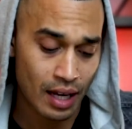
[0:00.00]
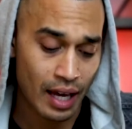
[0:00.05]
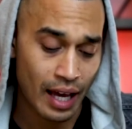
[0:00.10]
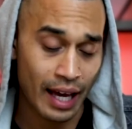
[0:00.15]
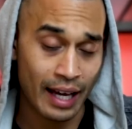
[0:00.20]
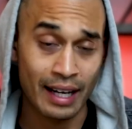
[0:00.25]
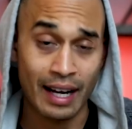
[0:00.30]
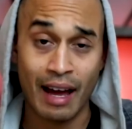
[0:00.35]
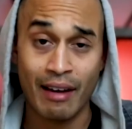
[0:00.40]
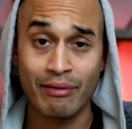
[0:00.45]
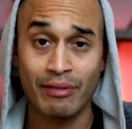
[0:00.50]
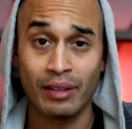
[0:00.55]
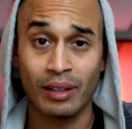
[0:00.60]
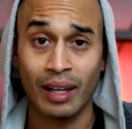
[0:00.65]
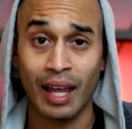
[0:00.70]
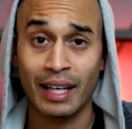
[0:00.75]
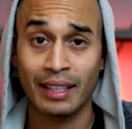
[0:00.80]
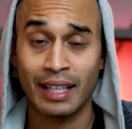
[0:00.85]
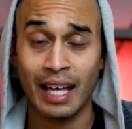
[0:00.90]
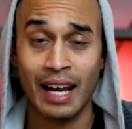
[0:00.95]
and I feel
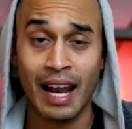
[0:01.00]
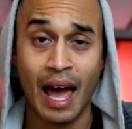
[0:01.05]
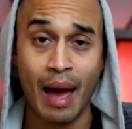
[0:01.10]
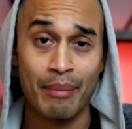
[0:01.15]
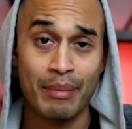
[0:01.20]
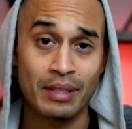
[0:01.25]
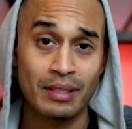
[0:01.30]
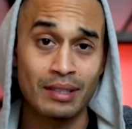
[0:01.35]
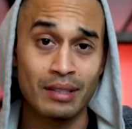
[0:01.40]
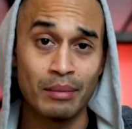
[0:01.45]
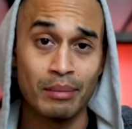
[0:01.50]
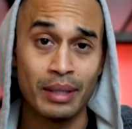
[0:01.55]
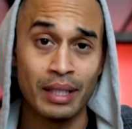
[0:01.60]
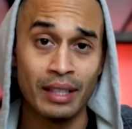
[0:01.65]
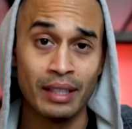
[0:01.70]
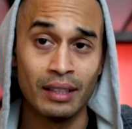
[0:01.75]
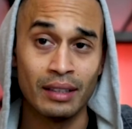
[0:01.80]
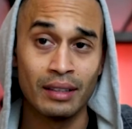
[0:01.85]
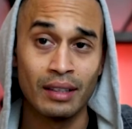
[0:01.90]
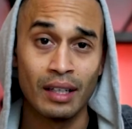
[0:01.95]
like that happens to
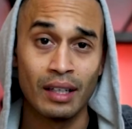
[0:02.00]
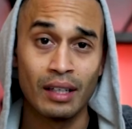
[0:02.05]
be